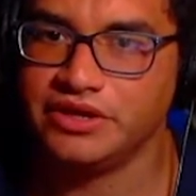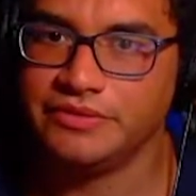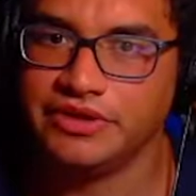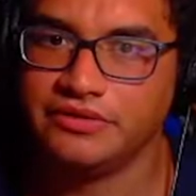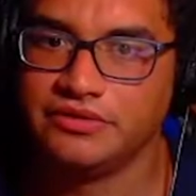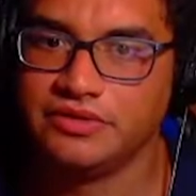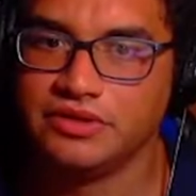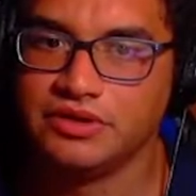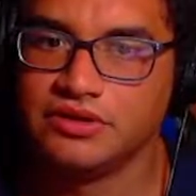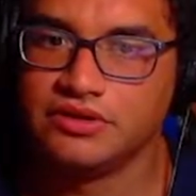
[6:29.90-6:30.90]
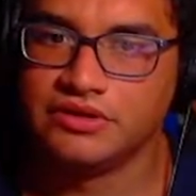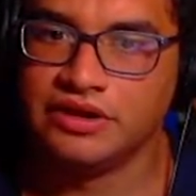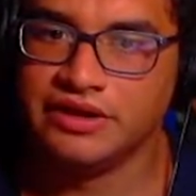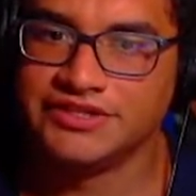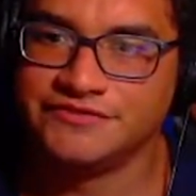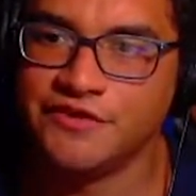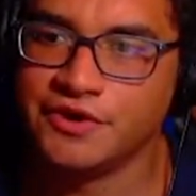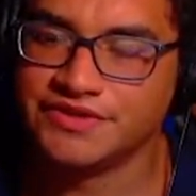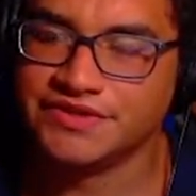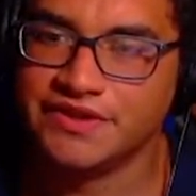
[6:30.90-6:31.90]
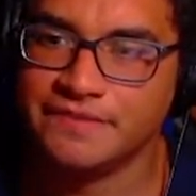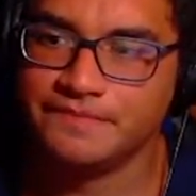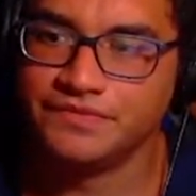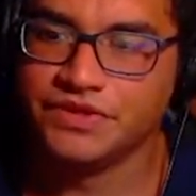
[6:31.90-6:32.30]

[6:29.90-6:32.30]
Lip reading: here we go. Alright, let's focus this time.